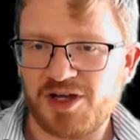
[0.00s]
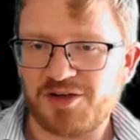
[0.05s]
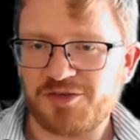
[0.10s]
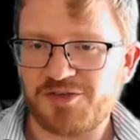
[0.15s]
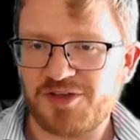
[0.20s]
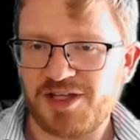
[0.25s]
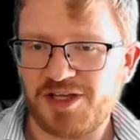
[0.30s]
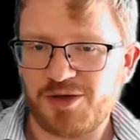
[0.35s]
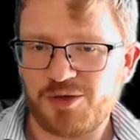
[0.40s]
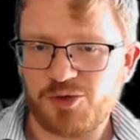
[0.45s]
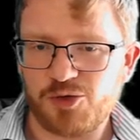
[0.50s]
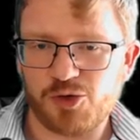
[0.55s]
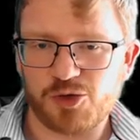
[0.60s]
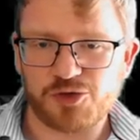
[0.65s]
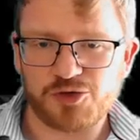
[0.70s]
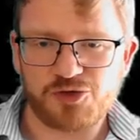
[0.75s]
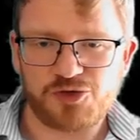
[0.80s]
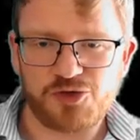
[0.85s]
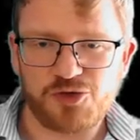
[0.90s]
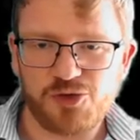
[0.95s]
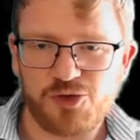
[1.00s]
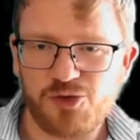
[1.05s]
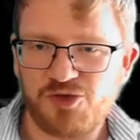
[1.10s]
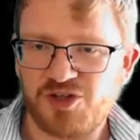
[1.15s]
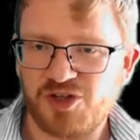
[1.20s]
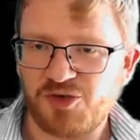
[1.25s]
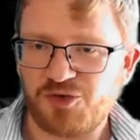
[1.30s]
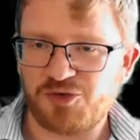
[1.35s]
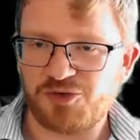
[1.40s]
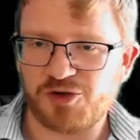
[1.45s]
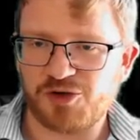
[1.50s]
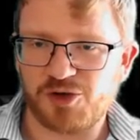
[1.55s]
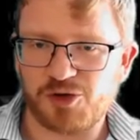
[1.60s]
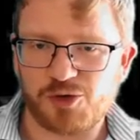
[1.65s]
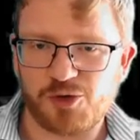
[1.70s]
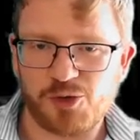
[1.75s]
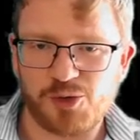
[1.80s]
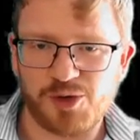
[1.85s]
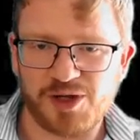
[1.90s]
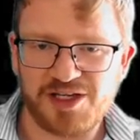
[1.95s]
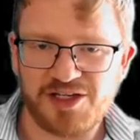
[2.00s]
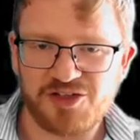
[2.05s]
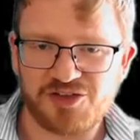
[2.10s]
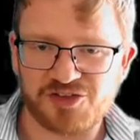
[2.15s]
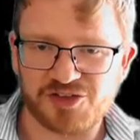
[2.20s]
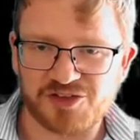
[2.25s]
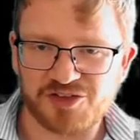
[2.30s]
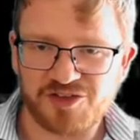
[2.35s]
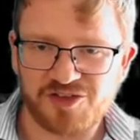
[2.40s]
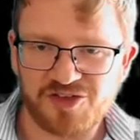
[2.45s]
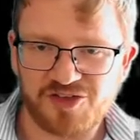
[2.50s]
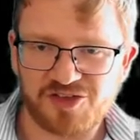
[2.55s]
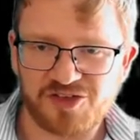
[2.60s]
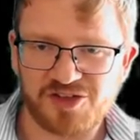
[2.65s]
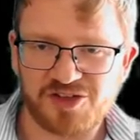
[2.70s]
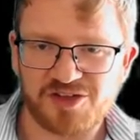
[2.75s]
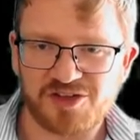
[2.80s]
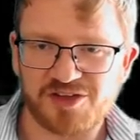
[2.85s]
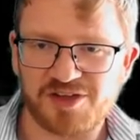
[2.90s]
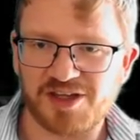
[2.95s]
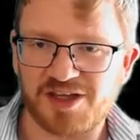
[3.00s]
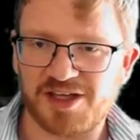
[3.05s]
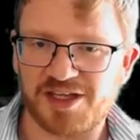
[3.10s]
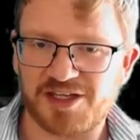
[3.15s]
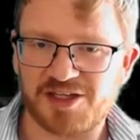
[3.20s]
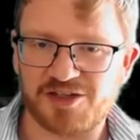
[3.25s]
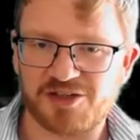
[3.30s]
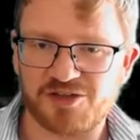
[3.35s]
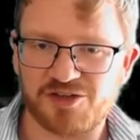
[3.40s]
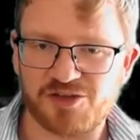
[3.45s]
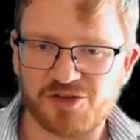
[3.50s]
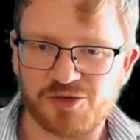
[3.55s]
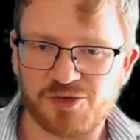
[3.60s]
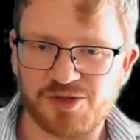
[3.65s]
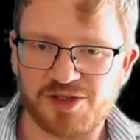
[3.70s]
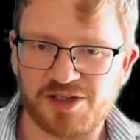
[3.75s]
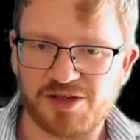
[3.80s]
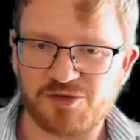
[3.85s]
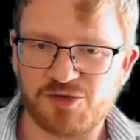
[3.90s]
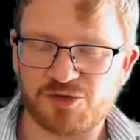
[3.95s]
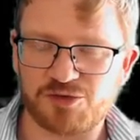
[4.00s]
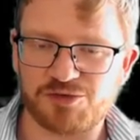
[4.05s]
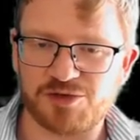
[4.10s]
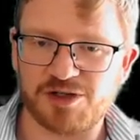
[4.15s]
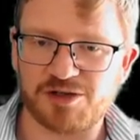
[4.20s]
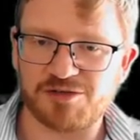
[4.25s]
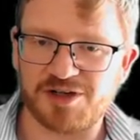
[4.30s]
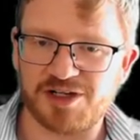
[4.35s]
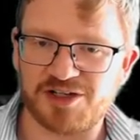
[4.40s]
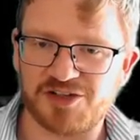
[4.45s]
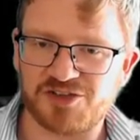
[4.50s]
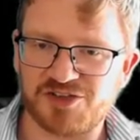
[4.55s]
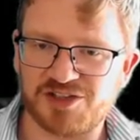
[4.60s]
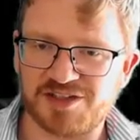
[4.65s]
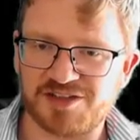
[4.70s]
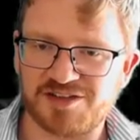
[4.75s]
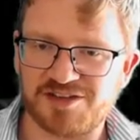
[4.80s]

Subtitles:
now got two different equations that I can do here. I've just rearranged it to